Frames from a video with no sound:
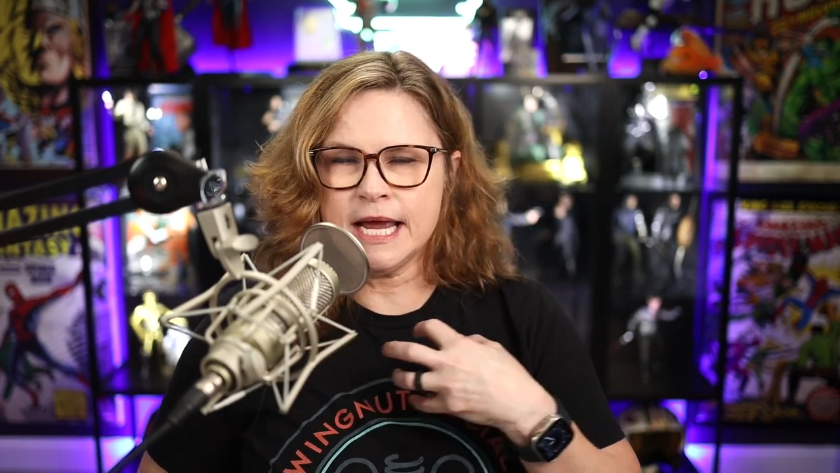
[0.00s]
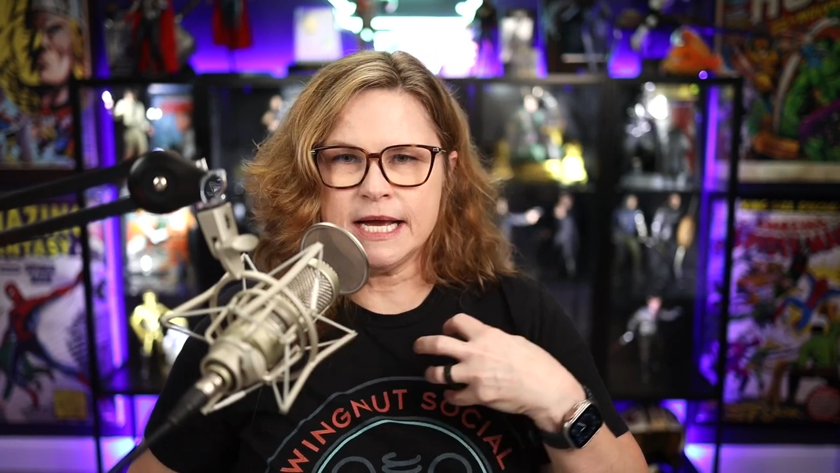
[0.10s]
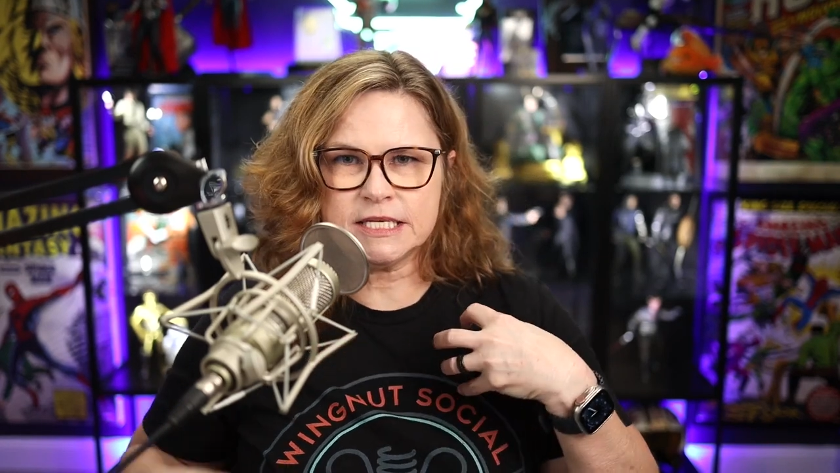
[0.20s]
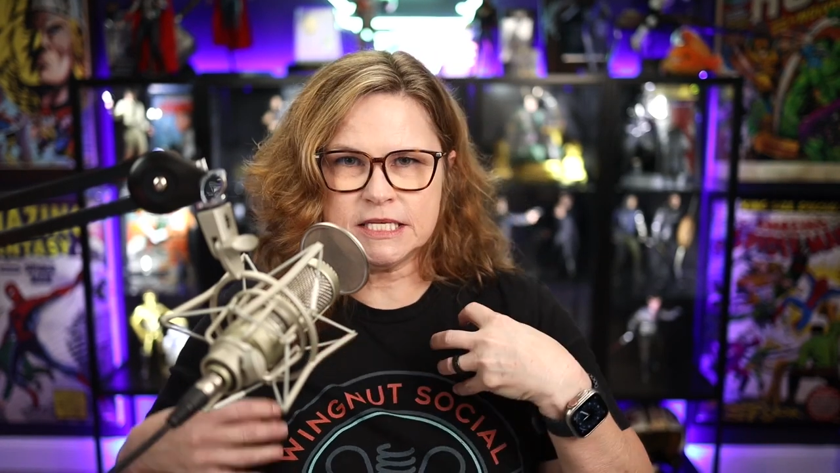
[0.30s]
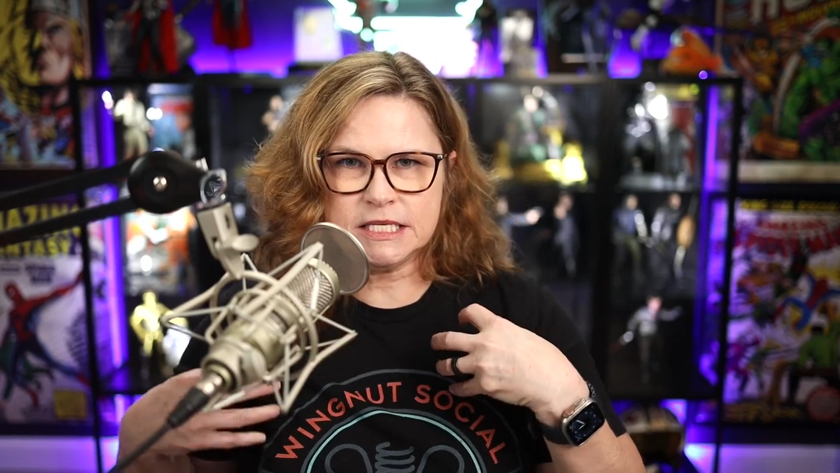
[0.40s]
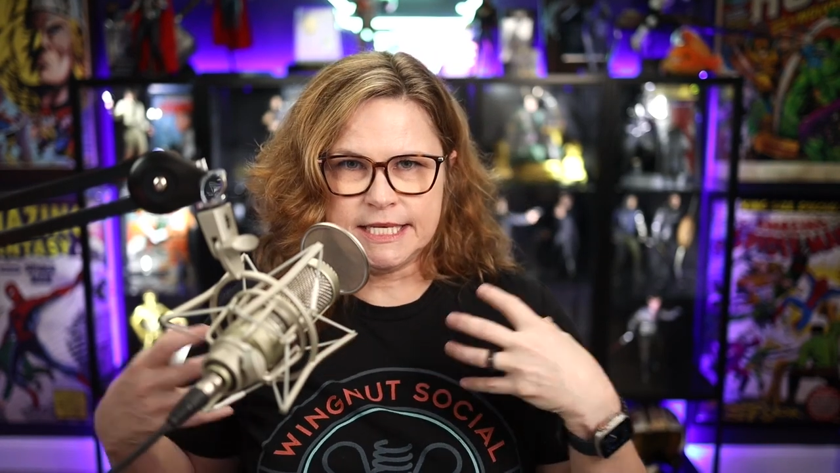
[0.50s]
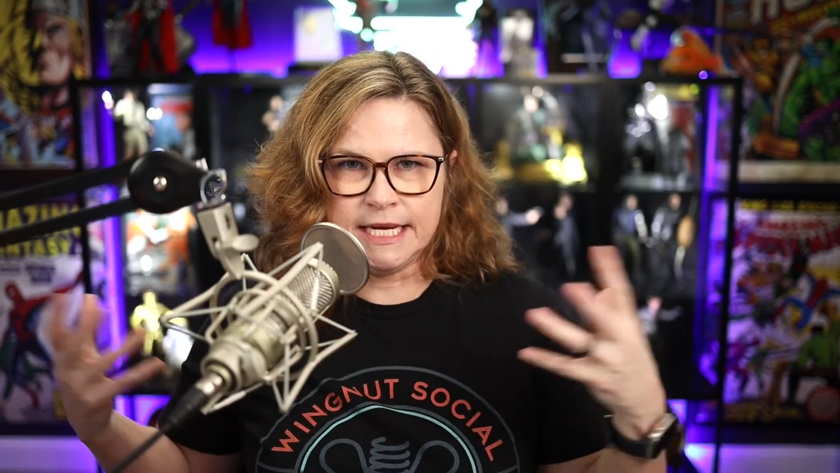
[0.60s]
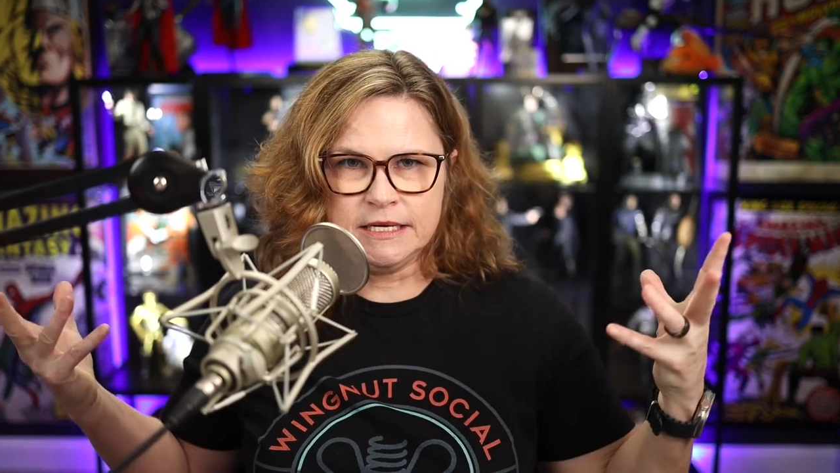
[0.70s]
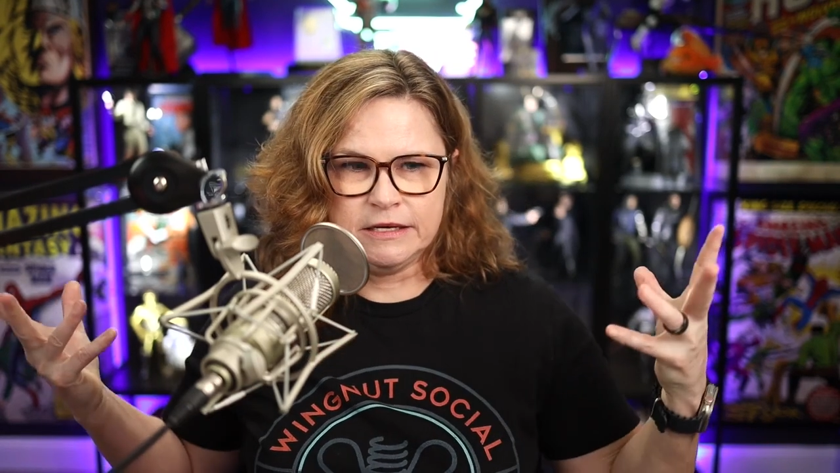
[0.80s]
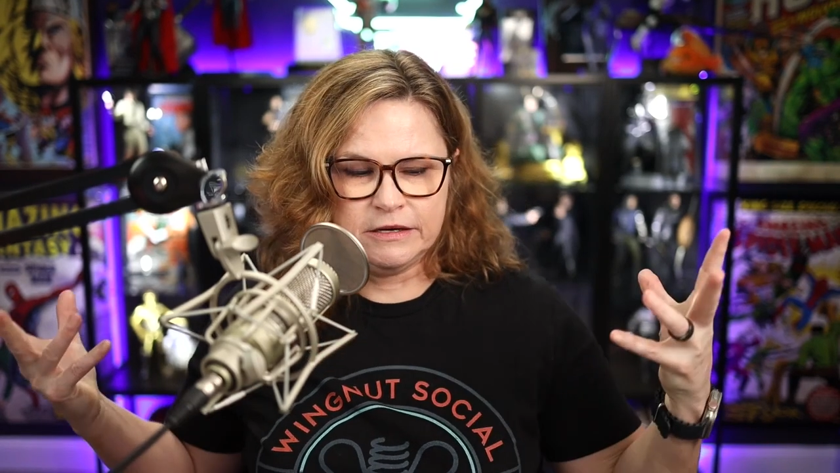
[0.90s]

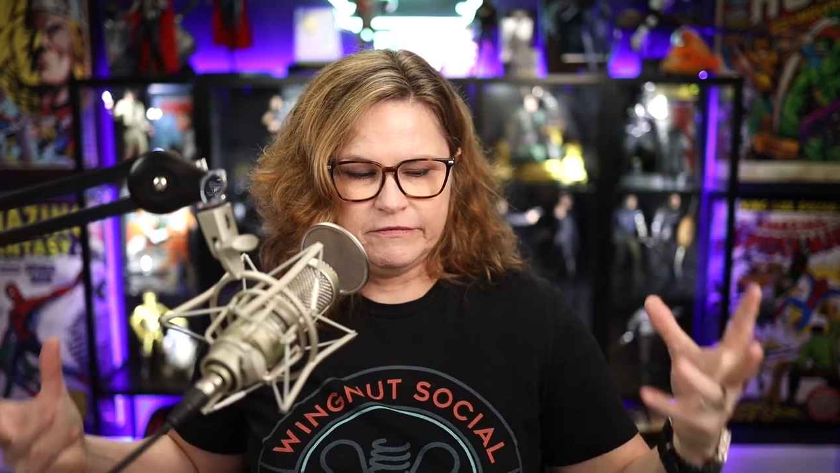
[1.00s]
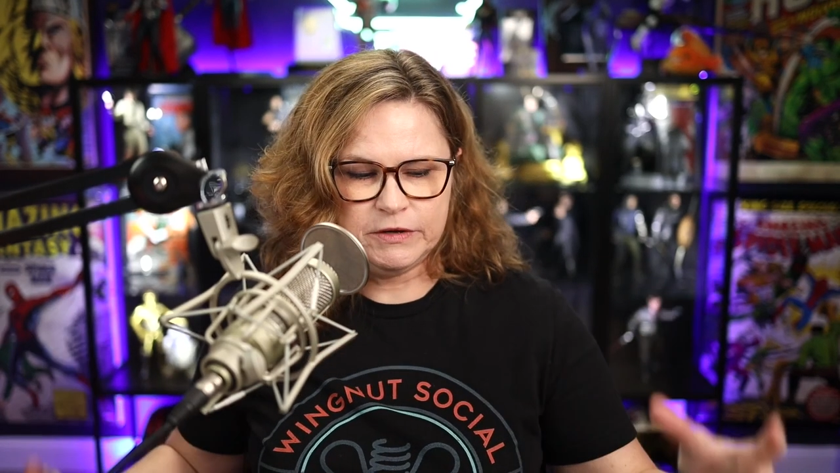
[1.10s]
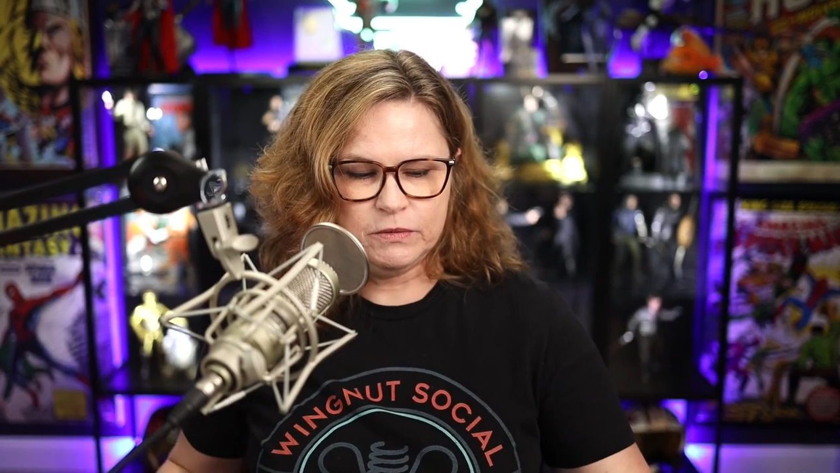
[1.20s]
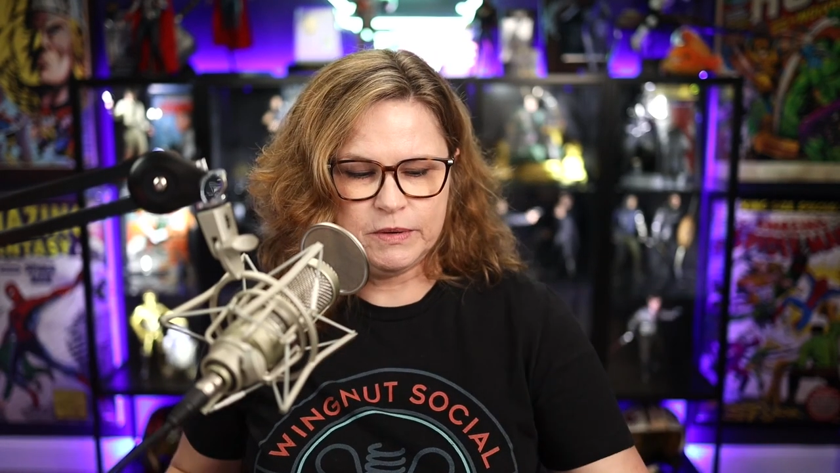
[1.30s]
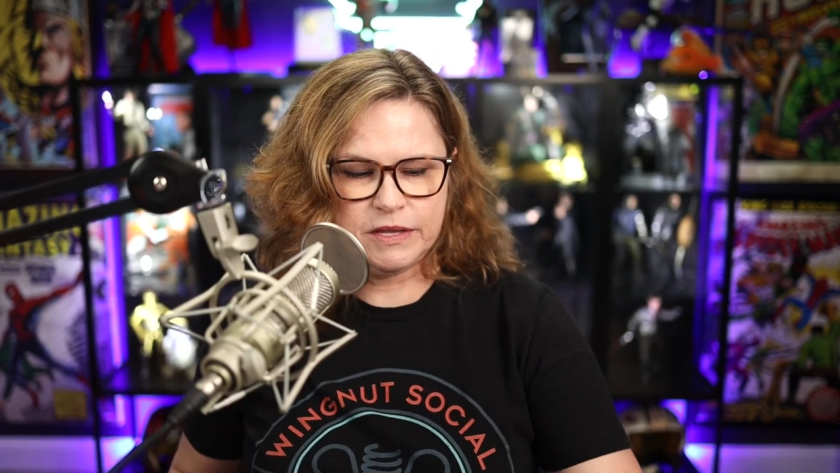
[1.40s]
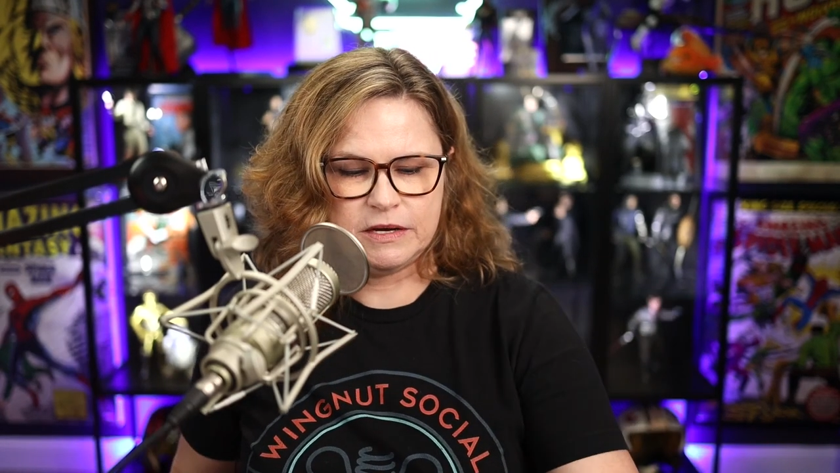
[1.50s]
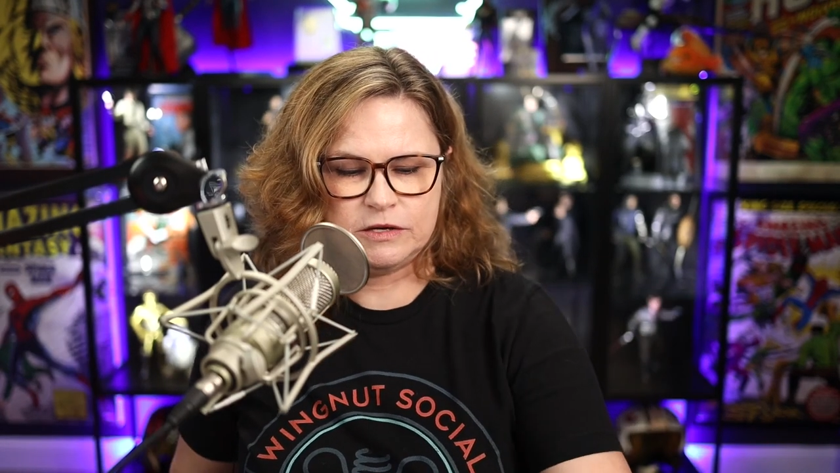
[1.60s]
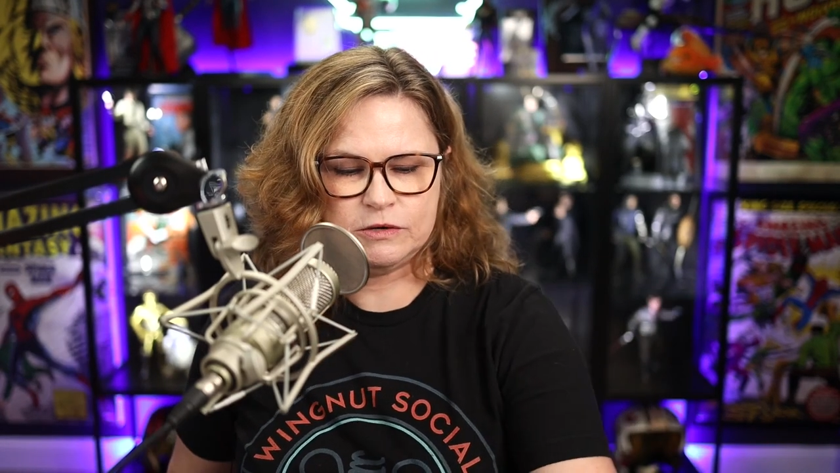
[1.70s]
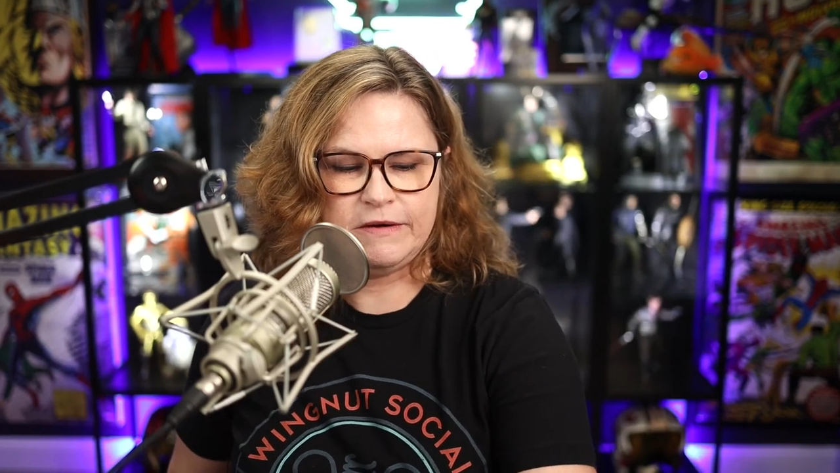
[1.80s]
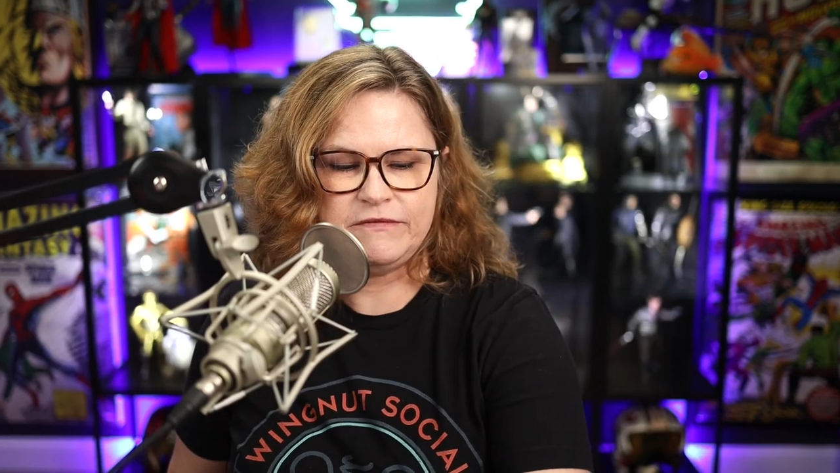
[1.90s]
extended interview with a
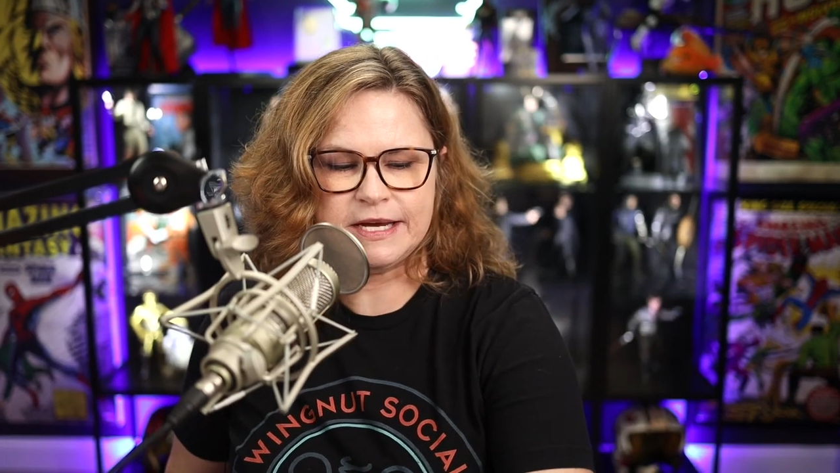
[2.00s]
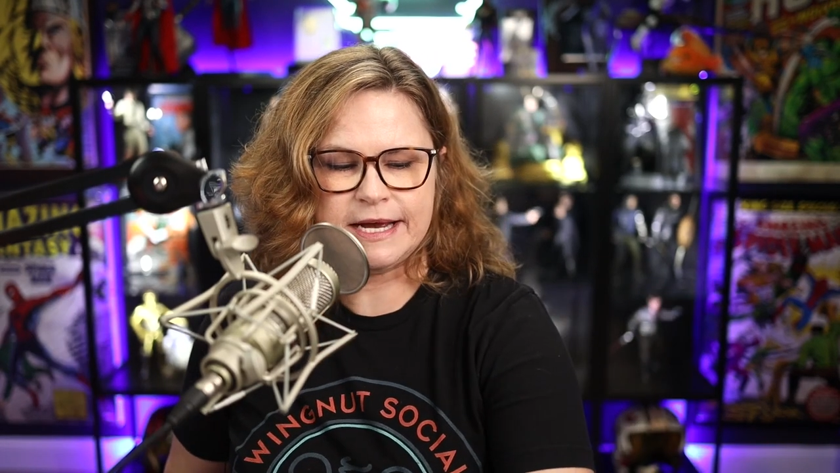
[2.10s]
terrific